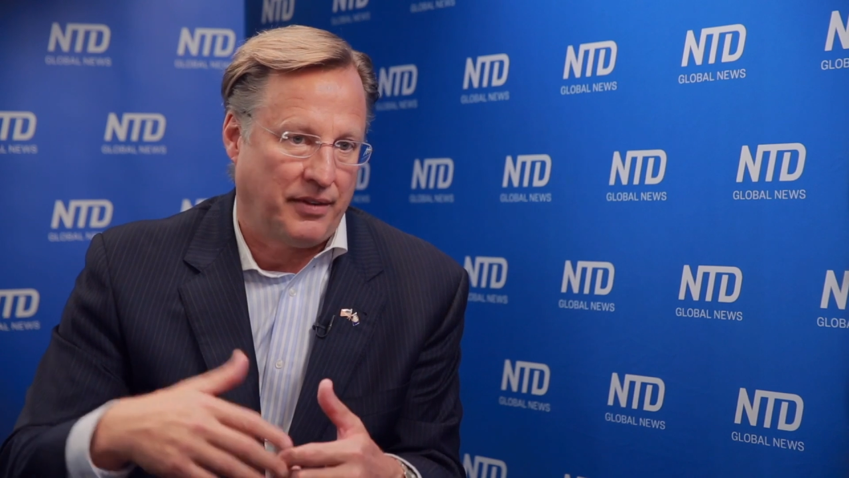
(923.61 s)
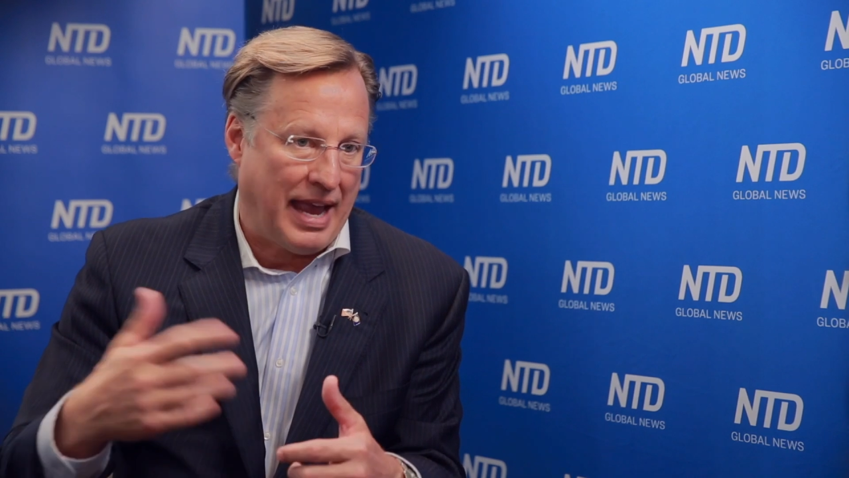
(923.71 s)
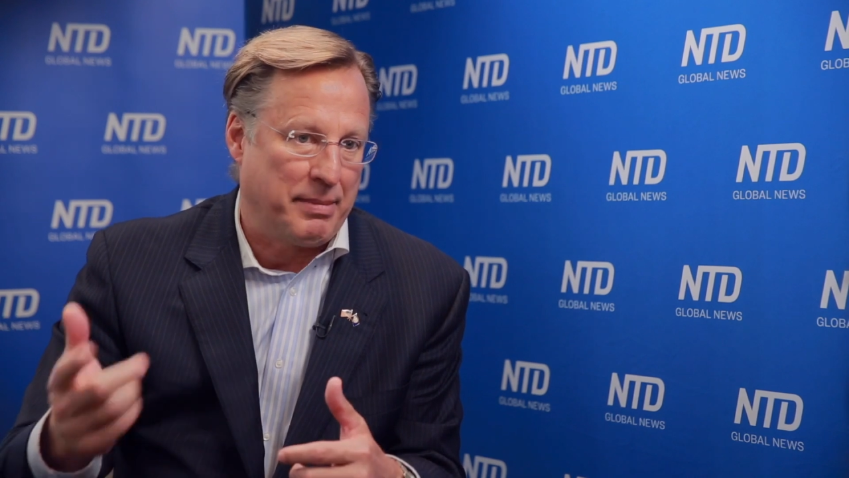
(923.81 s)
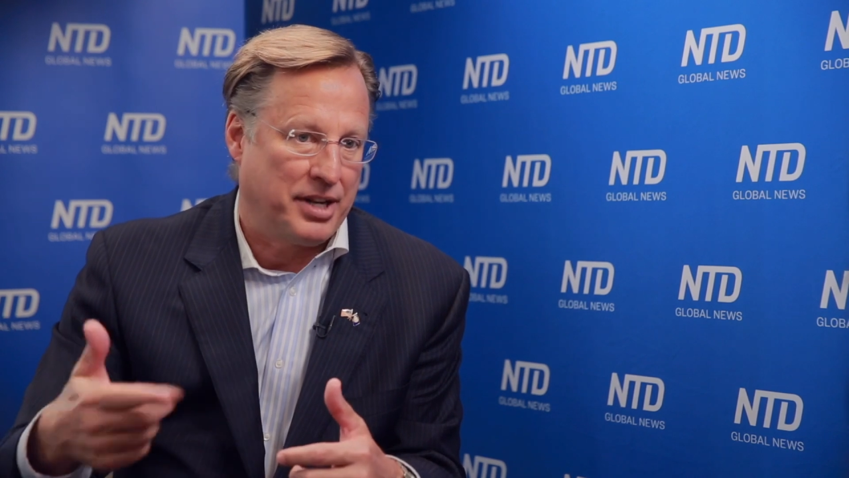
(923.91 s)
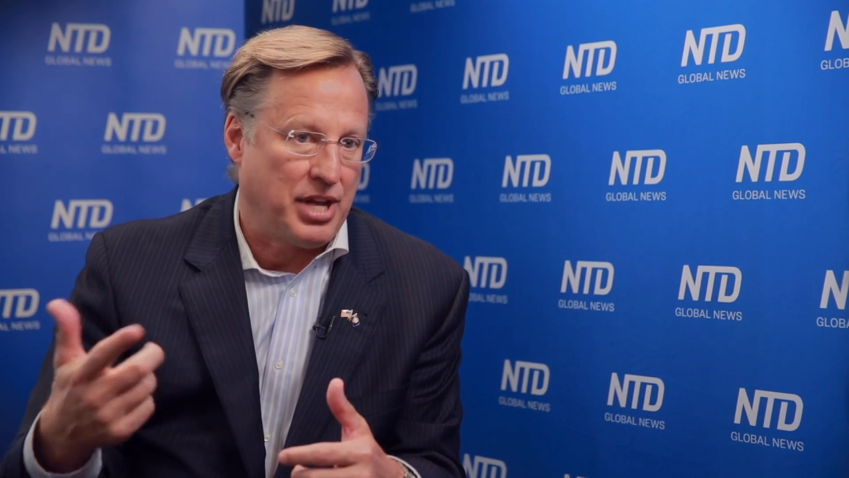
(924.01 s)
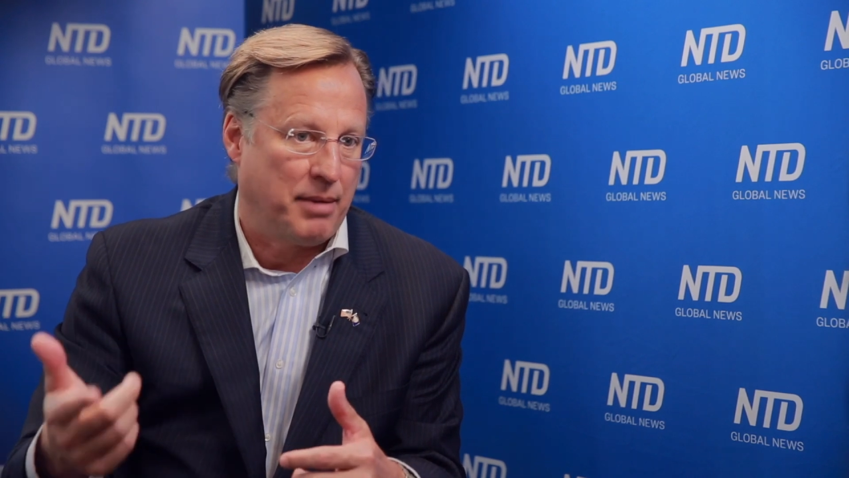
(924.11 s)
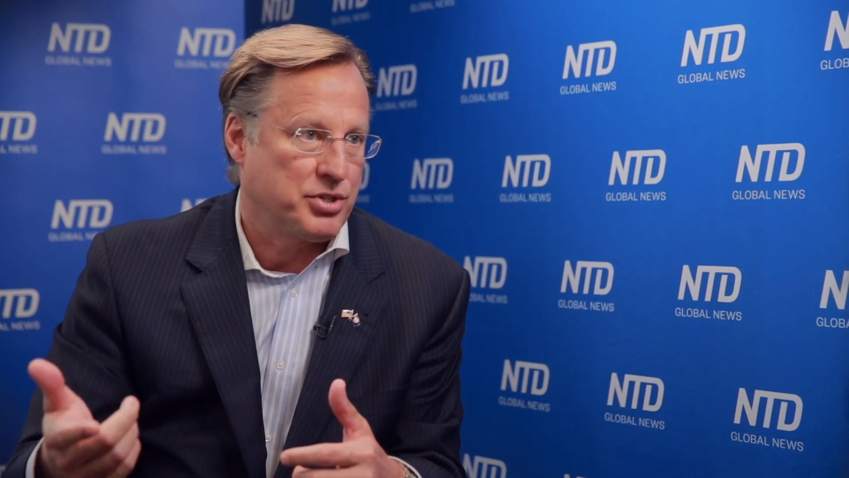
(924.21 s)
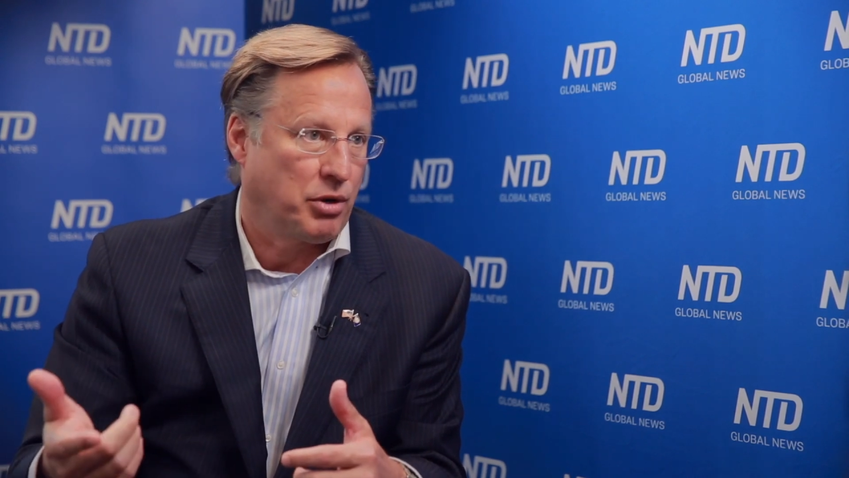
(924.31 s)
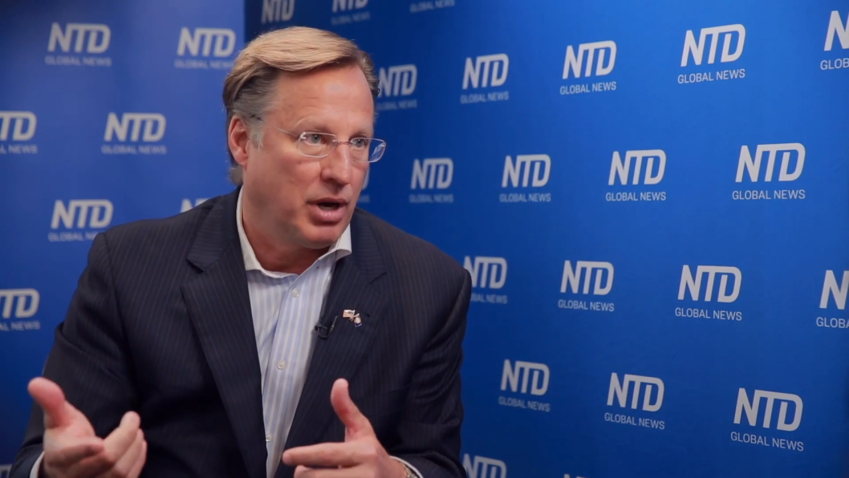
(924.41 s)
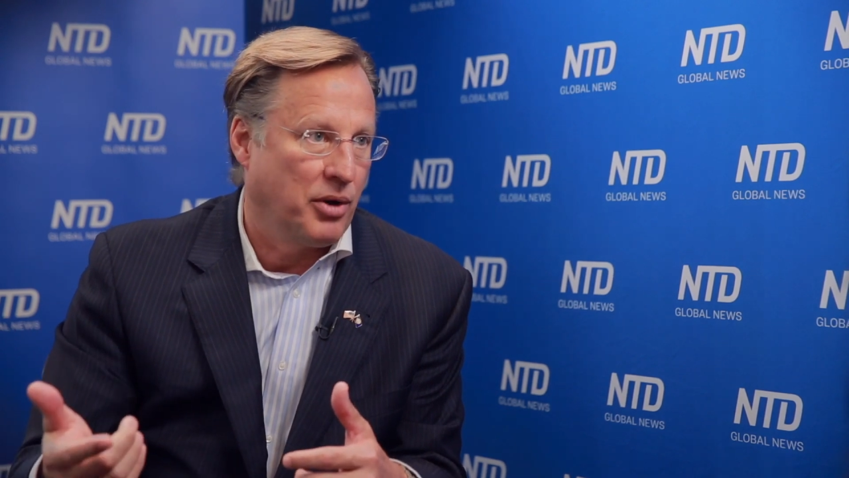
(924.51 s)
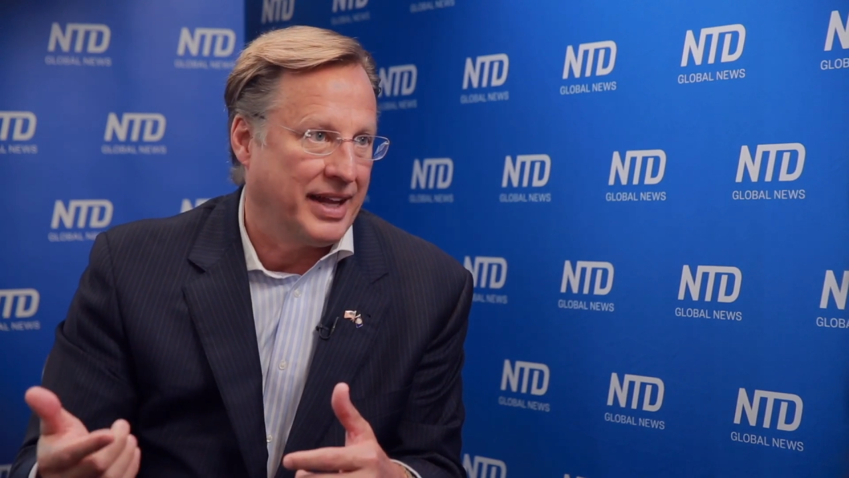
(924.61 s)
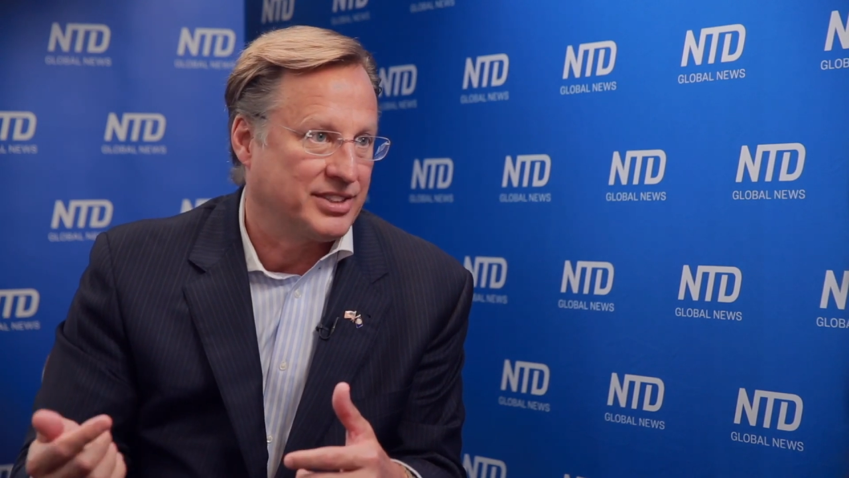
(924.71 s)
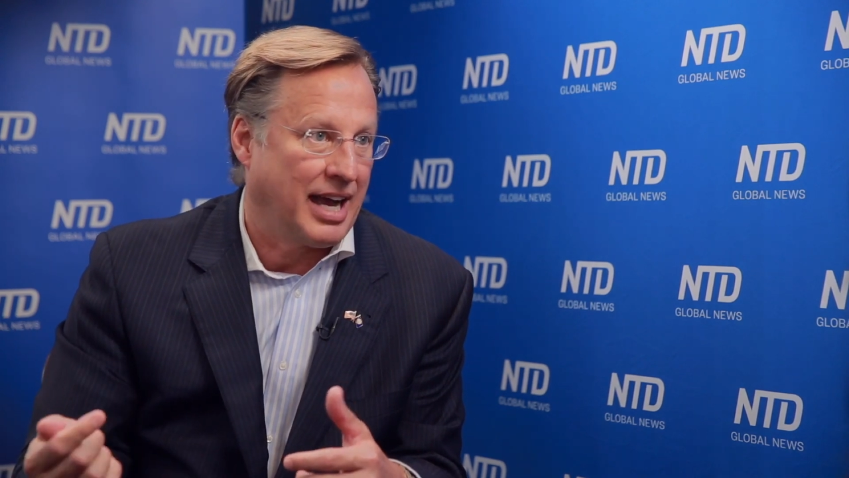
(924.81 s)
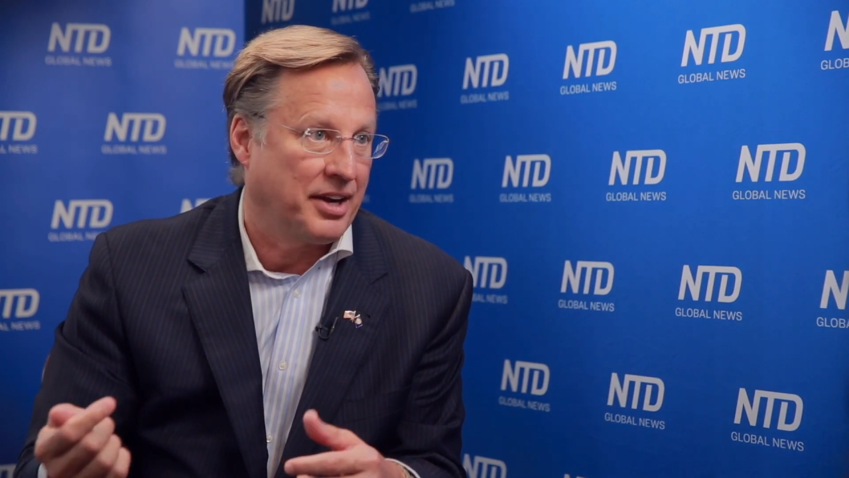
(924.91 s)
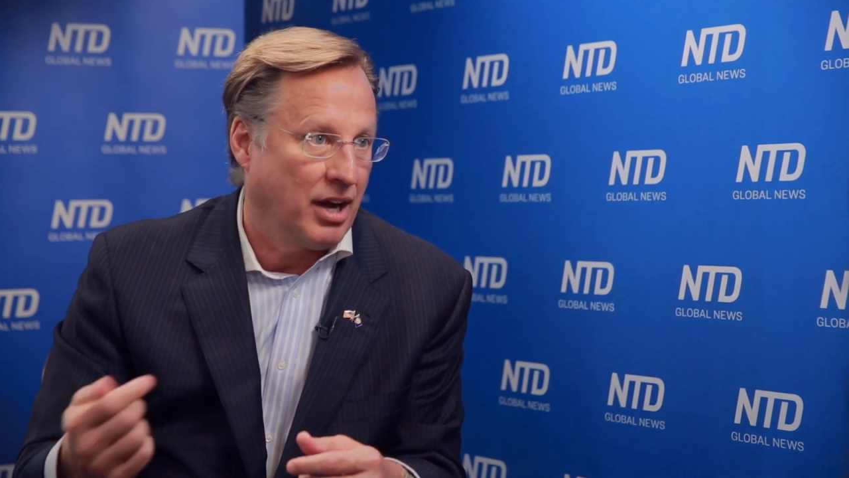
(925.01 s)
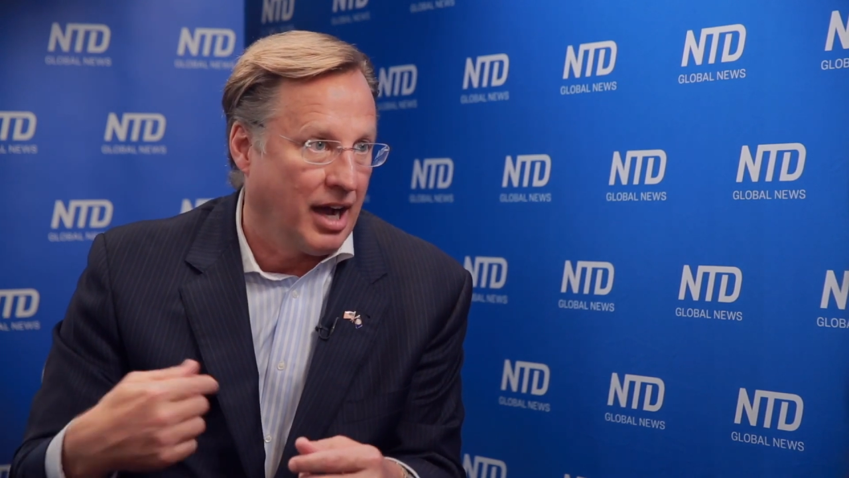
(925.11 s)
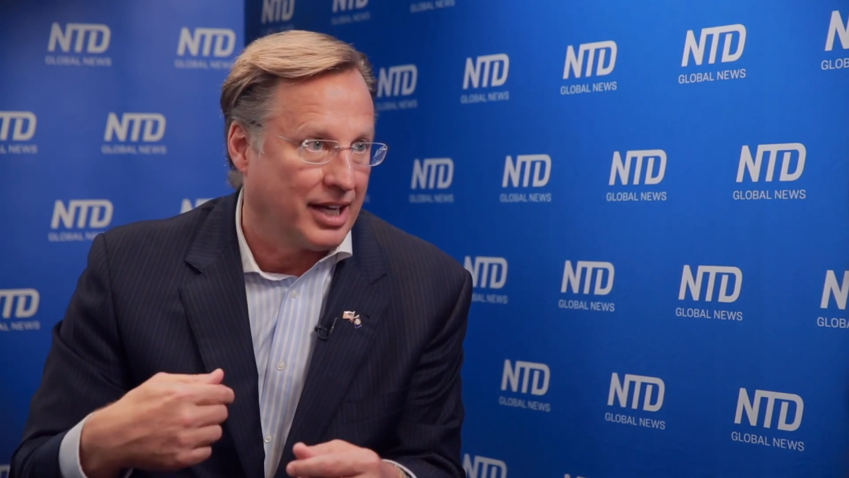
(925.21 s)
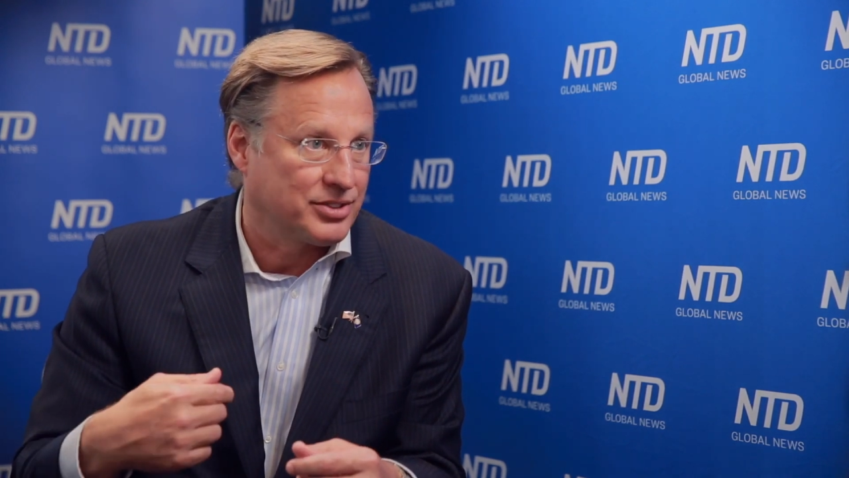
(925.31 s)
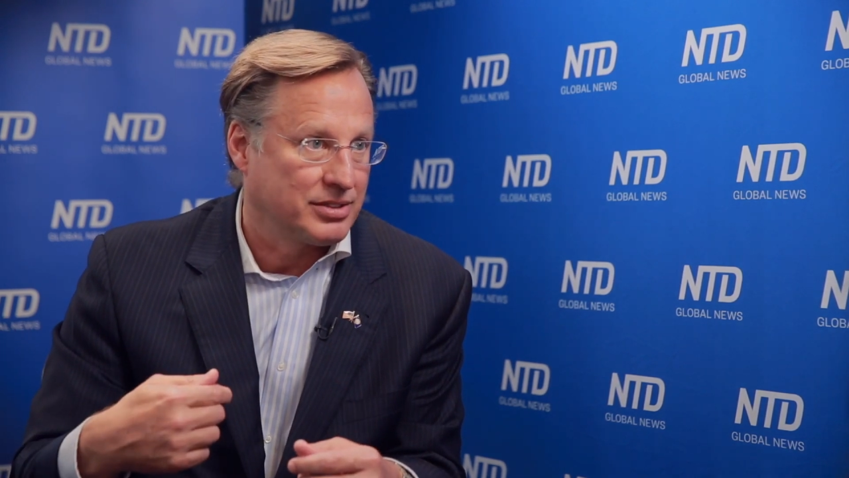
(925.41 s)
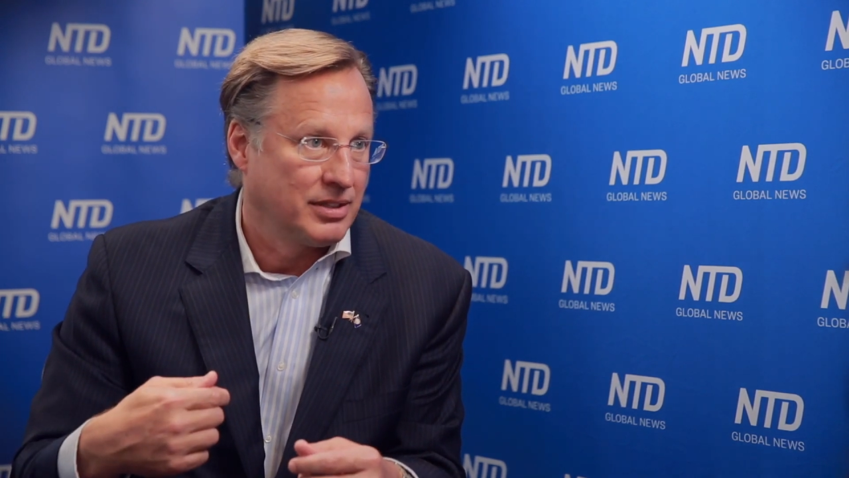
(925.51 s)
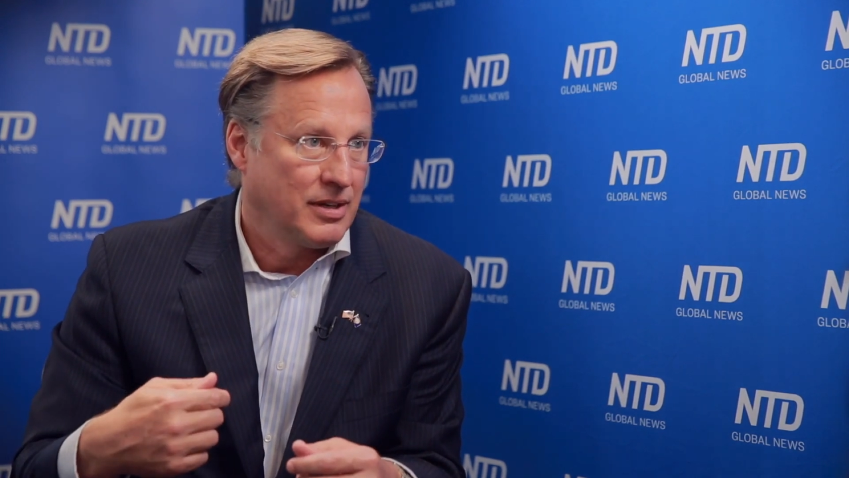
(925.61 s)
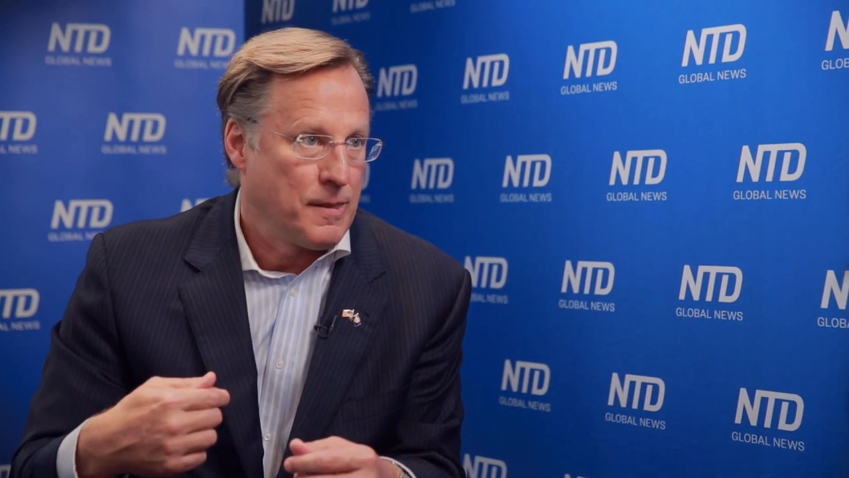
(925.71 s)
that many times in a row, that's on us.